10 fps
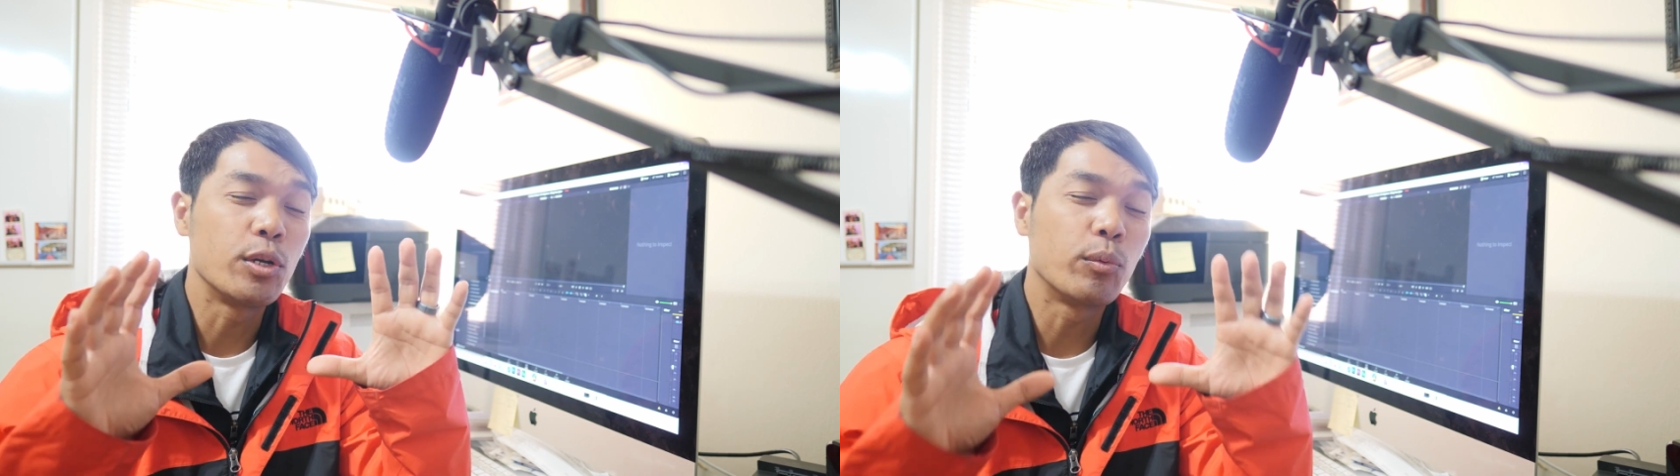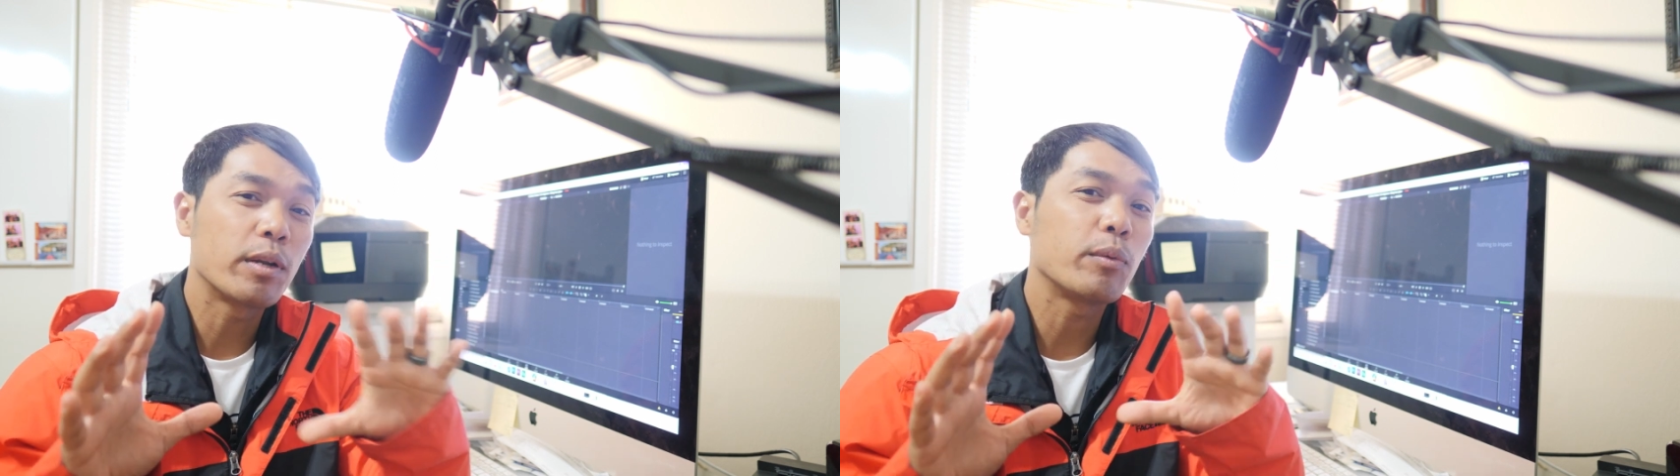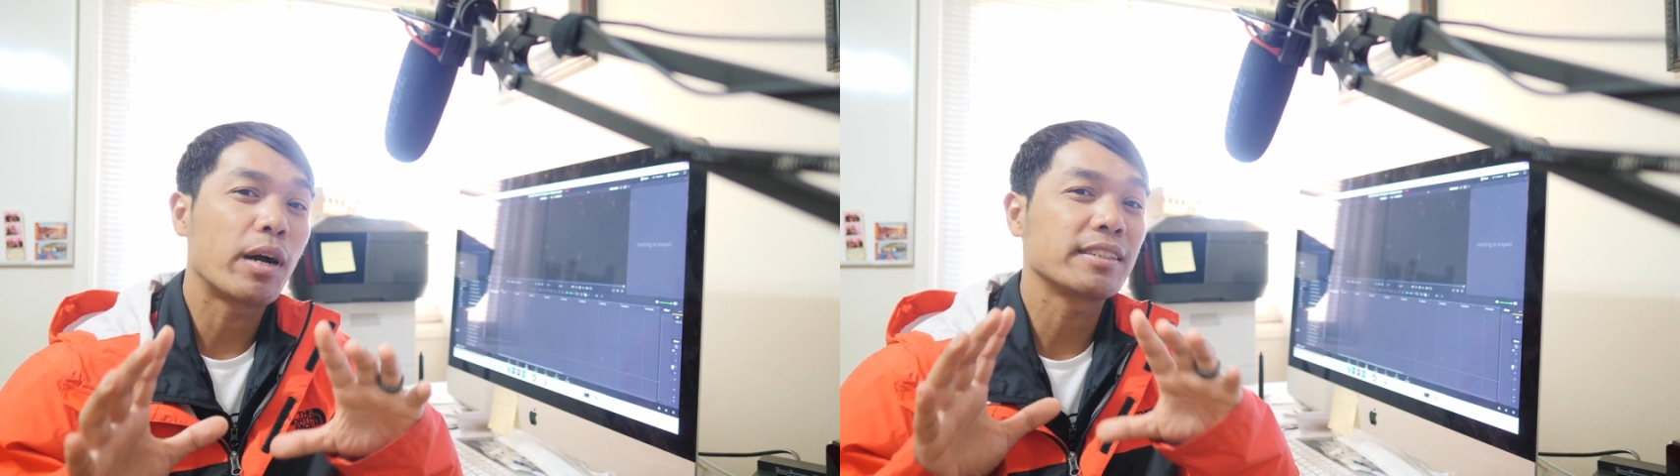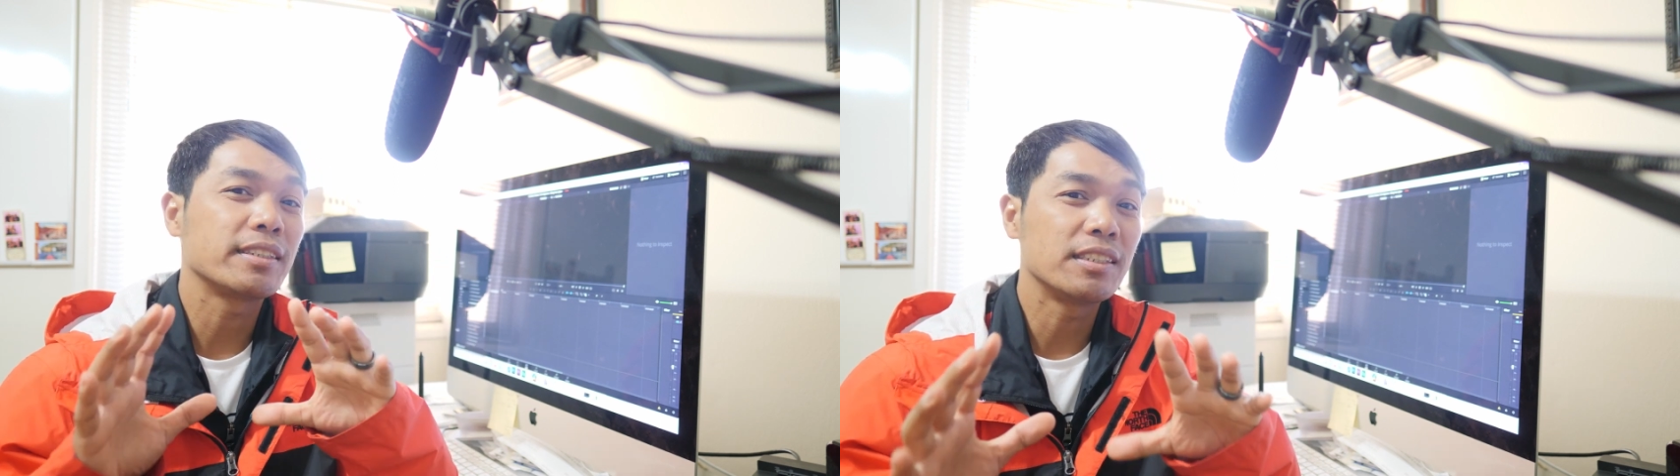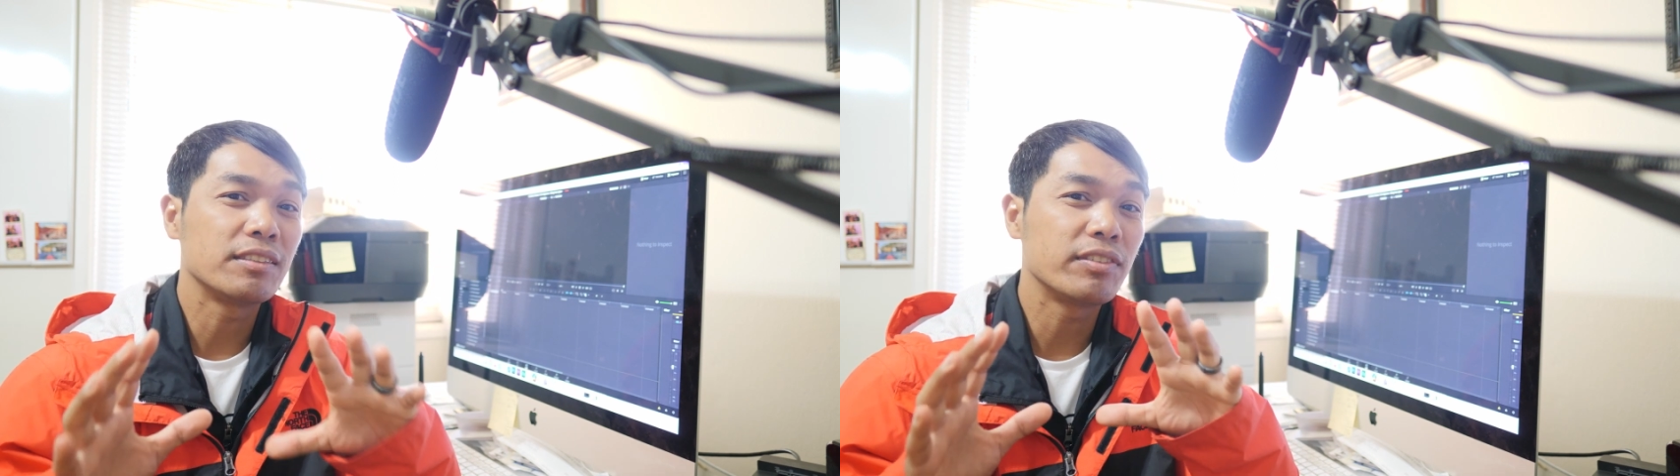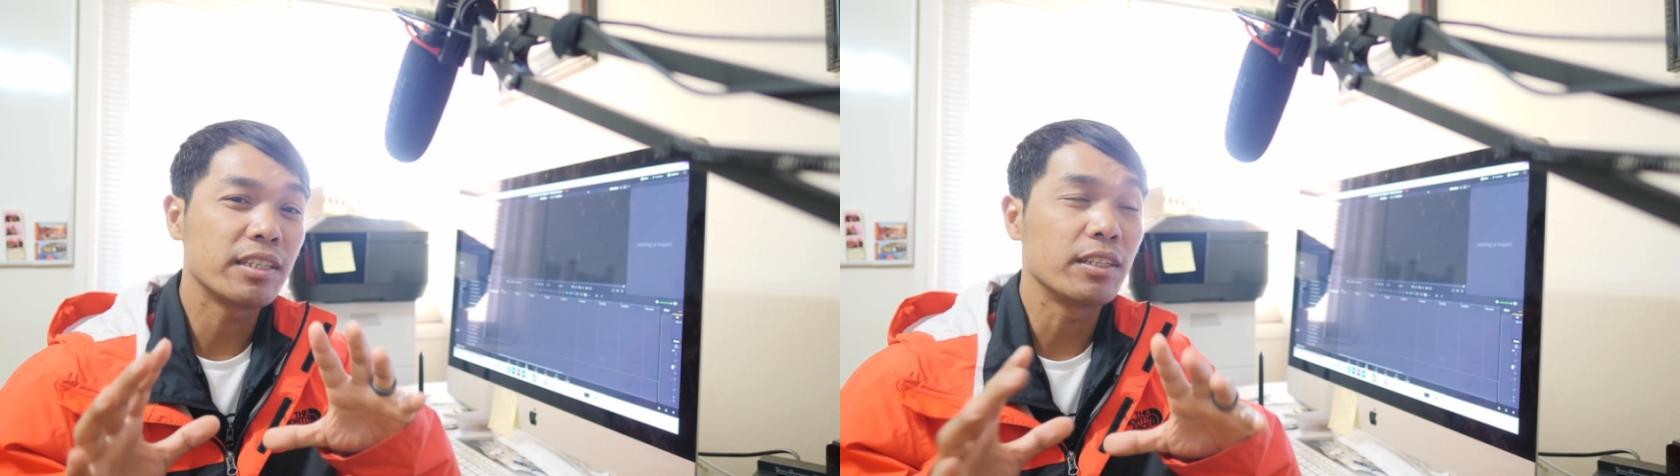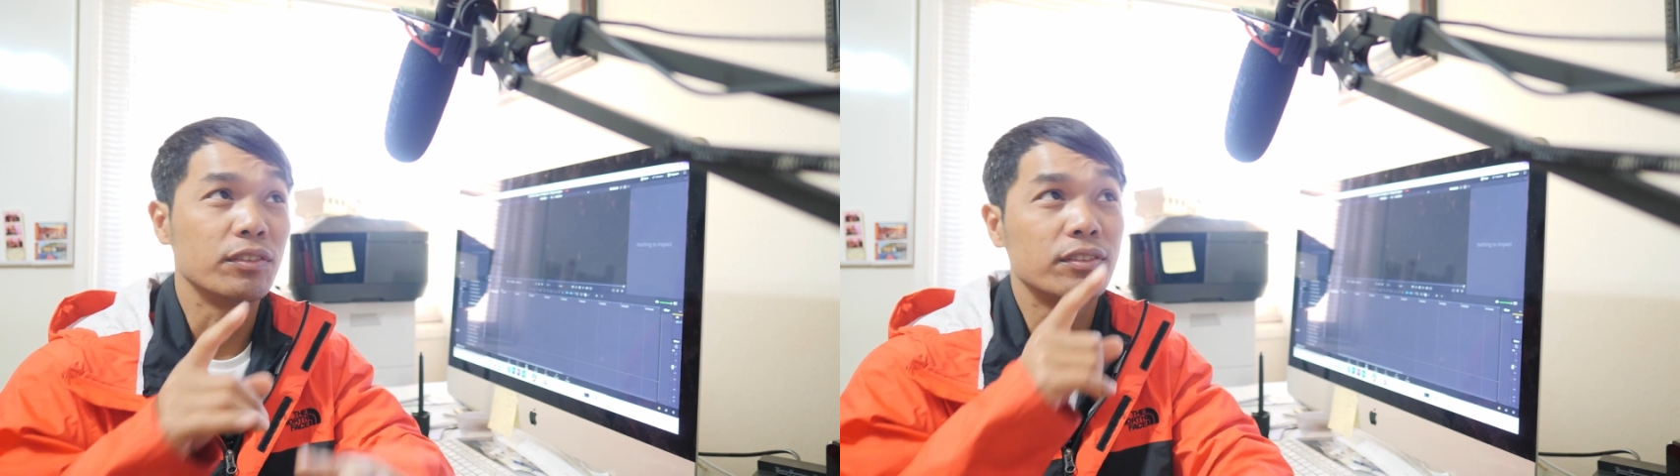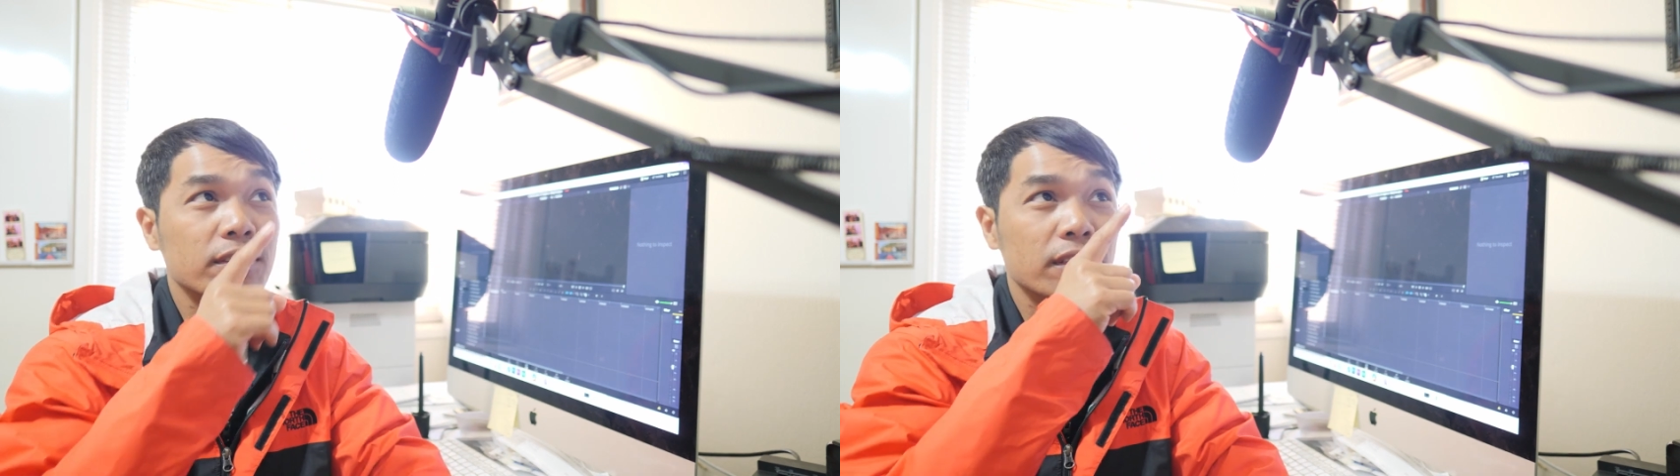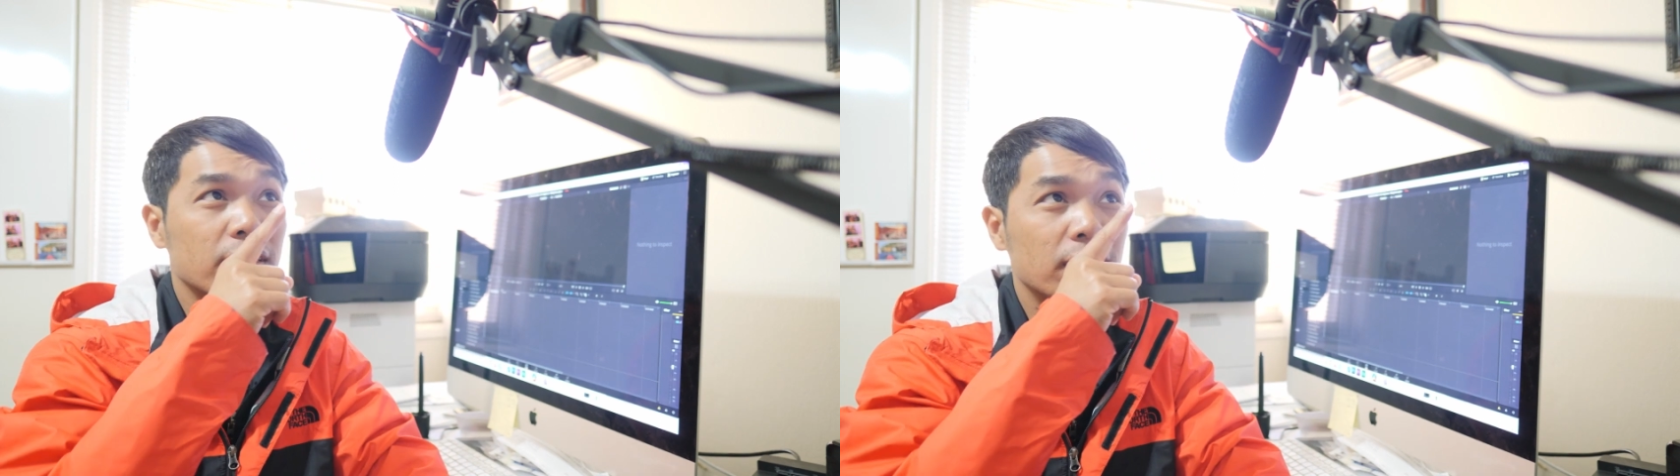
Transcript: you wanna watch these videos